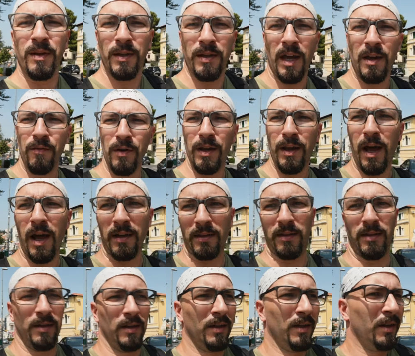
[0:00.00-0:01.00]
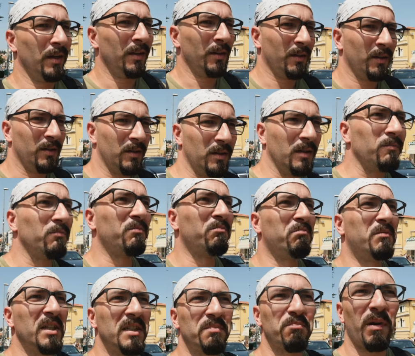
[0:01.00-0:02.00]
they will not.
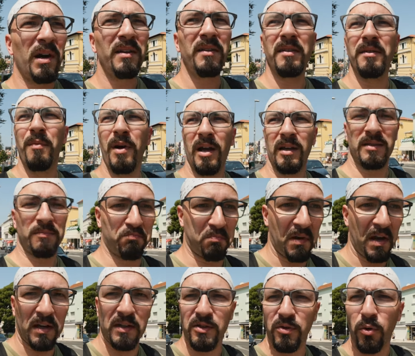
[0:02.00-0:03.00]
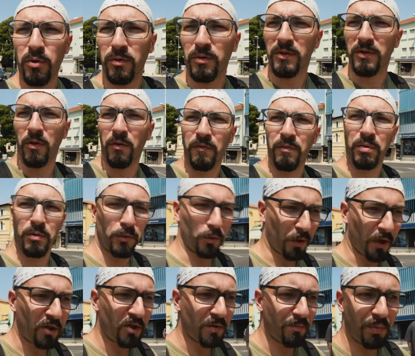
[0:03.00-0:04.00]
Despite the mass exodus of
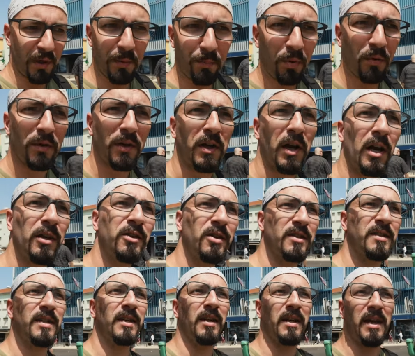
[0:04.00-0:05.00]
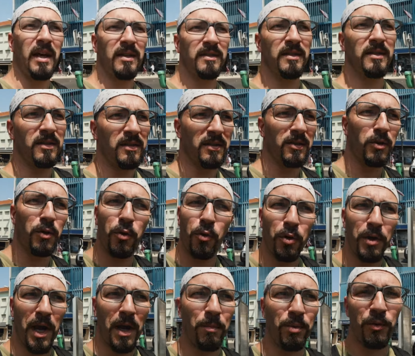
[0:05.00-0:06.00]
Croatian people, the country still hasn't
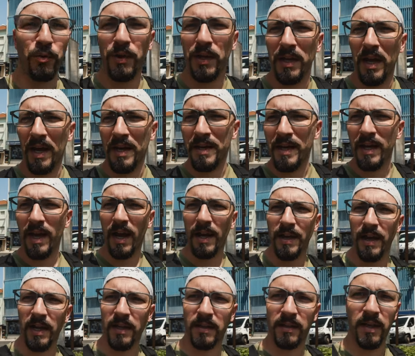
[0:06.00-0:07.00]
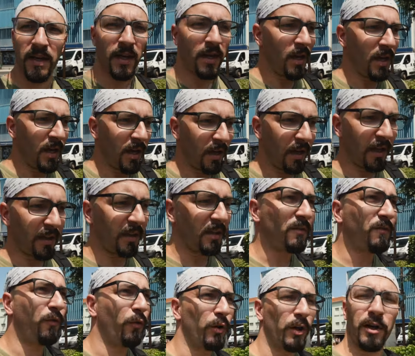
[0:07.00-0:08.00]
caught up to the idea that letting
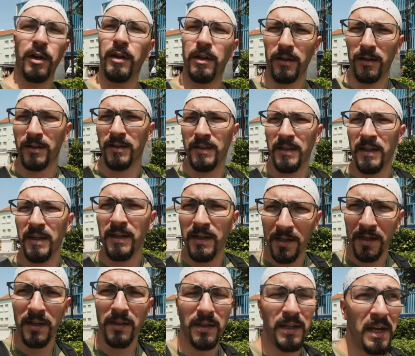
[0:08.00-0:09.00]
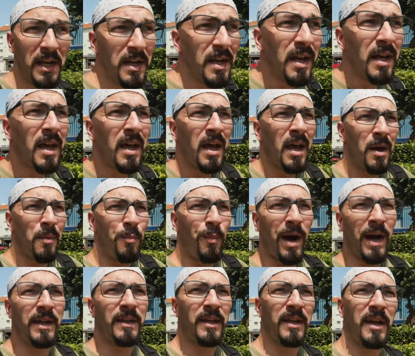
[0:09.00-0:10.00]
foreigners in
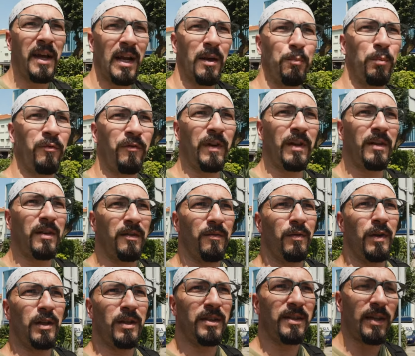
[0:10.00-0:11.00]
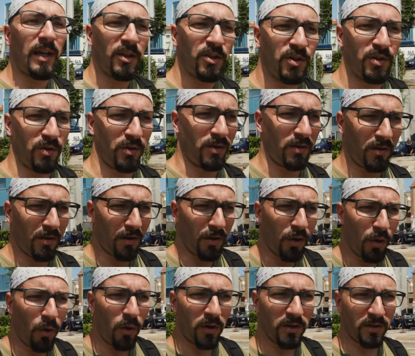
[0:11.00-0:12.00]
might help with such
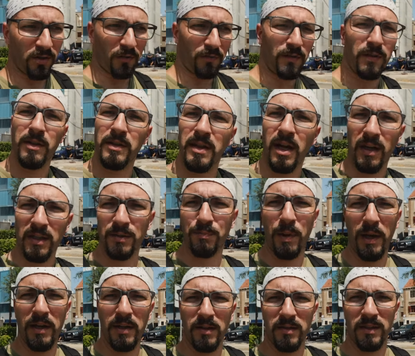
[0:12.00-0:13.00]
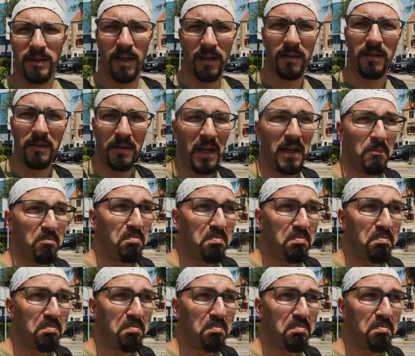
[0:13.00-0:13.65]
loss of the taxpayers that they